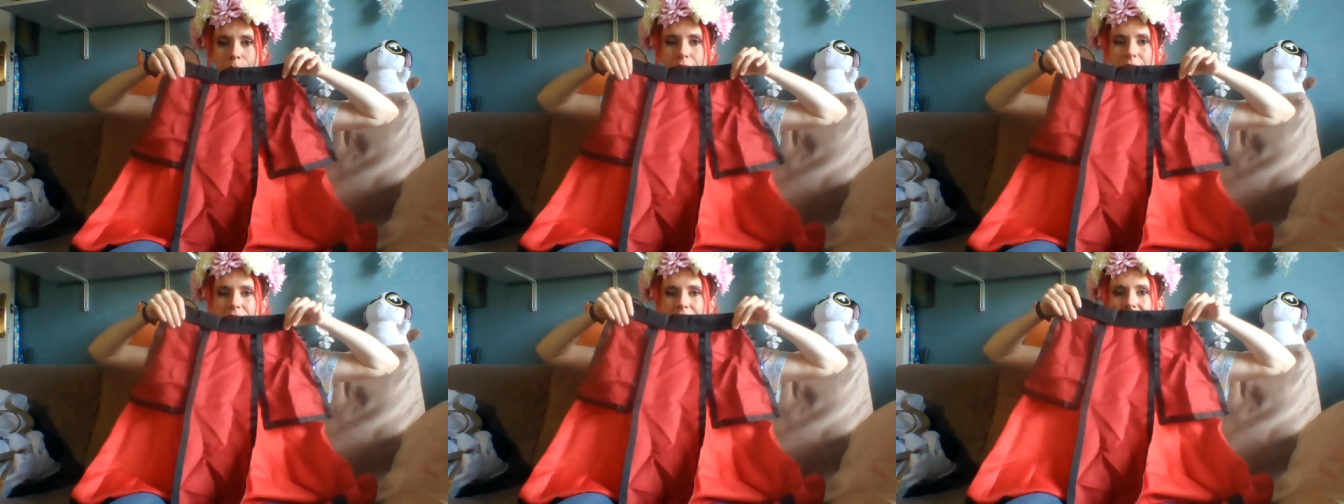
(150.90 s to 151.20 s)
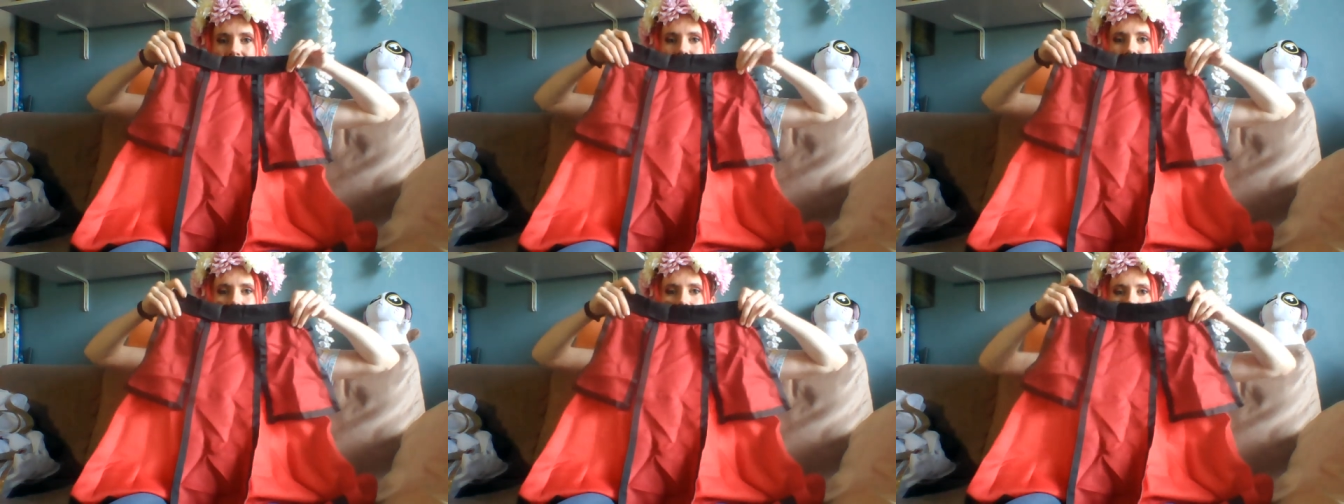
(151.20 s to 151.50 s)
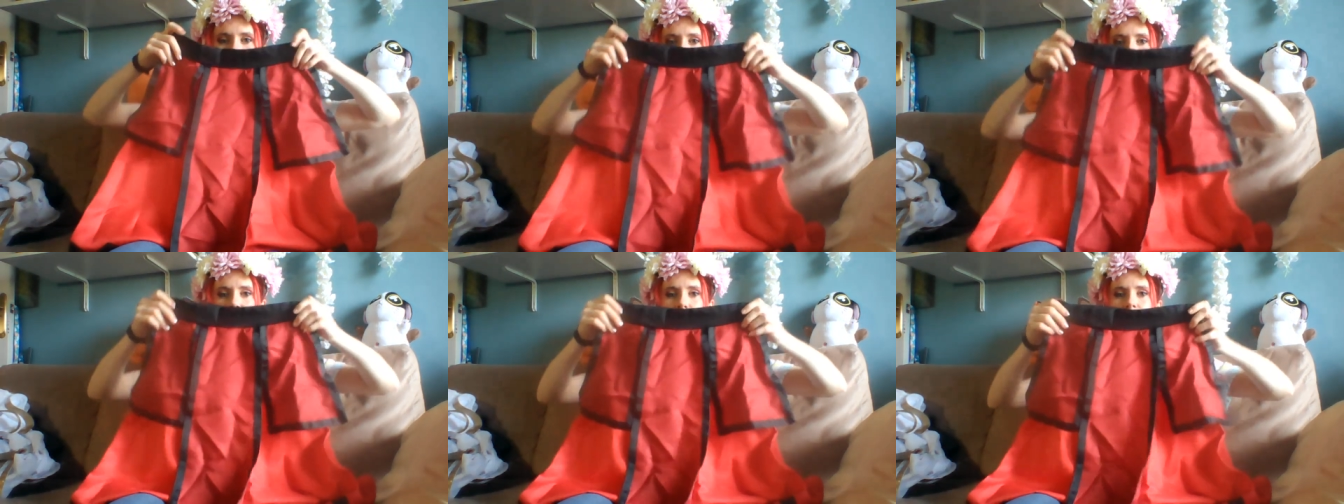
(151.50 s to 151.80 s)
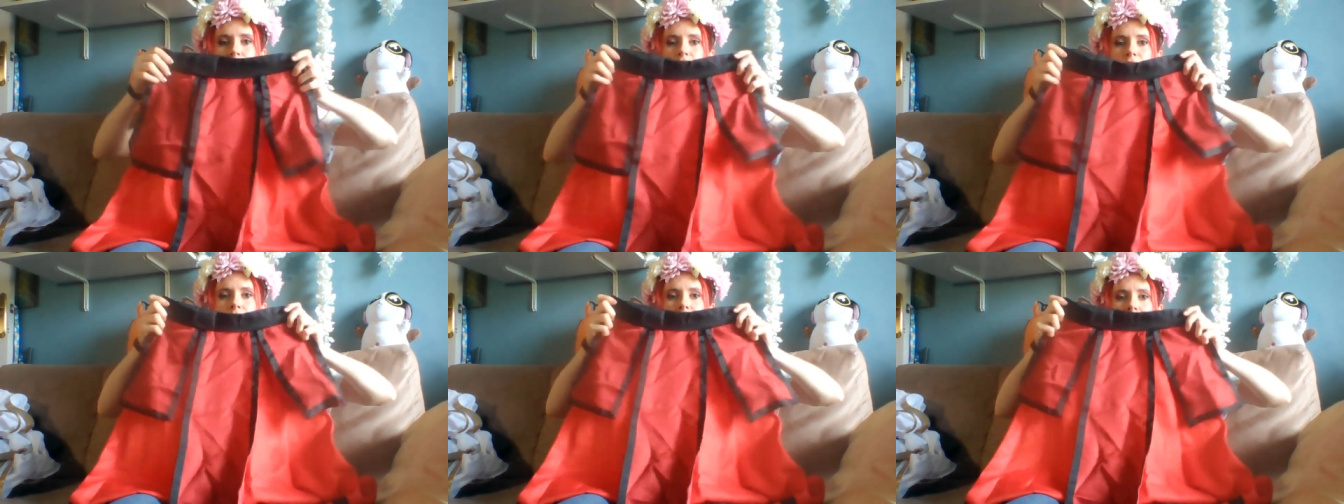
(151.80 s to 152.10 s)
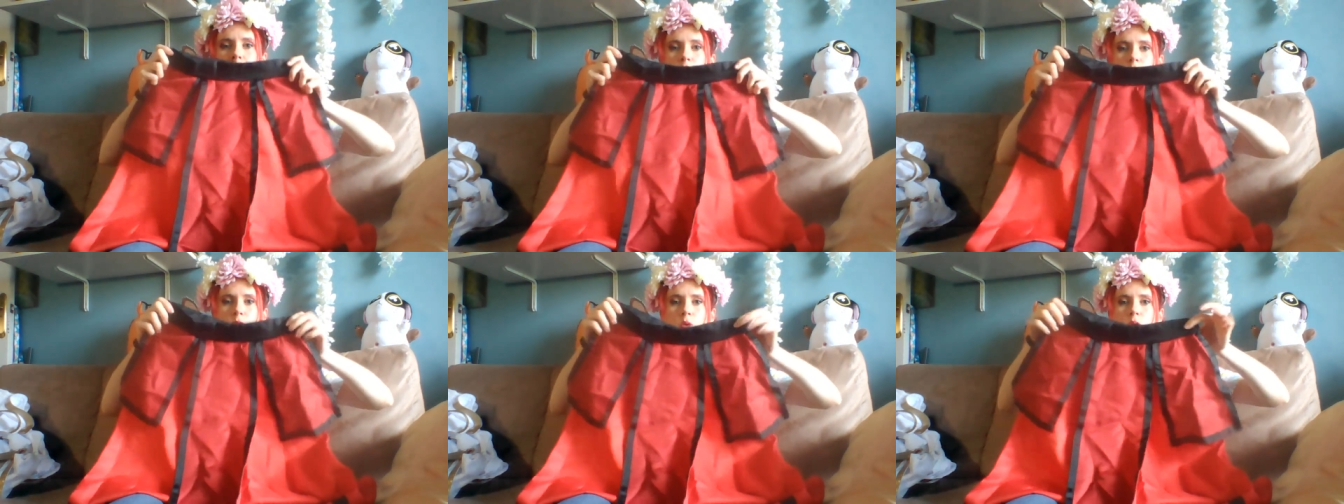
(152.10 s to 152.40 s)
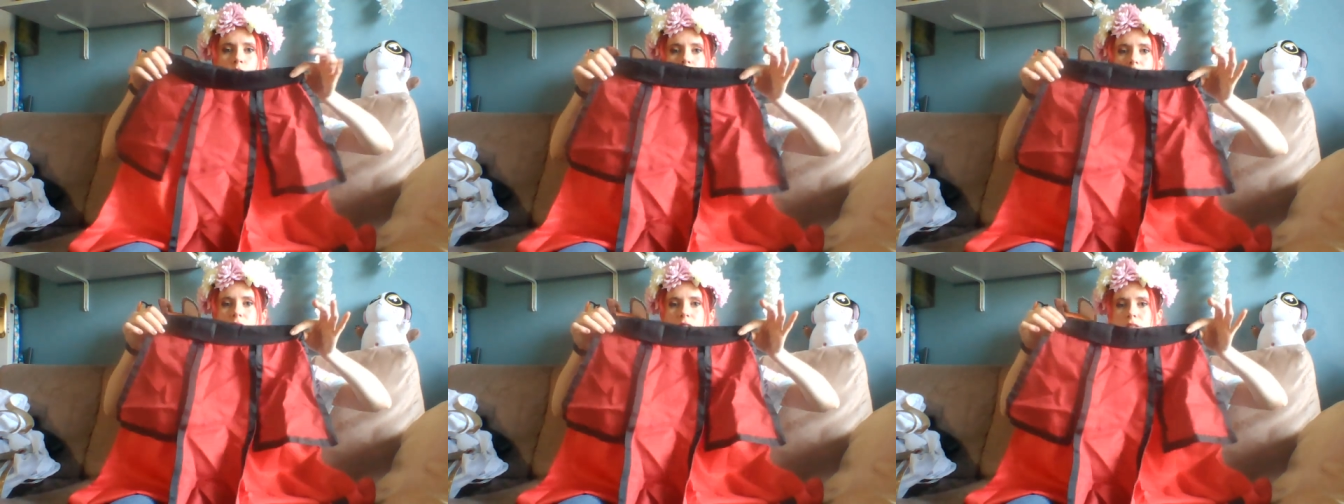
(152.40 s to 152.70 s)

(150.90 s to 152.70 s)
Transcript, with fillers: piece. It's very cool.